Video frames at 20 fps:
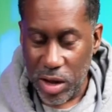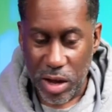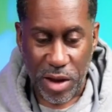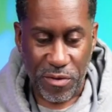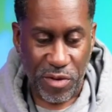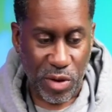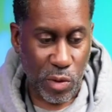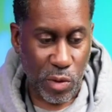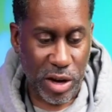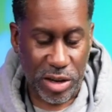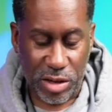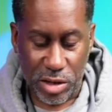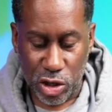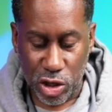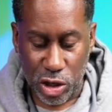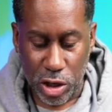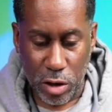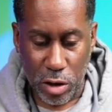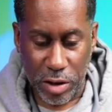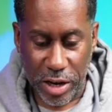If I want to
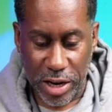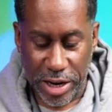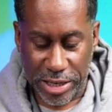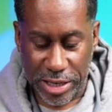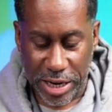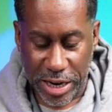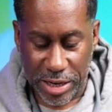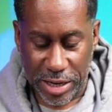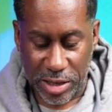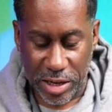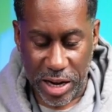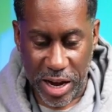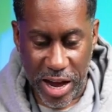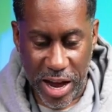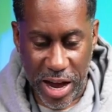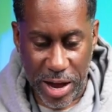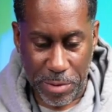show this, I can say, hey,